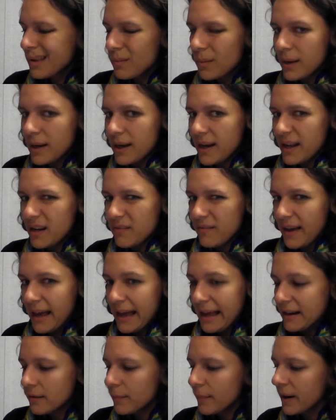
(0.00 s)
What kind of
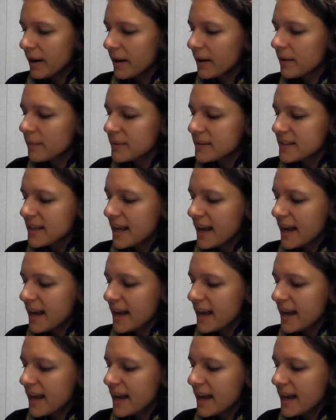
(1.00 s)
end mark was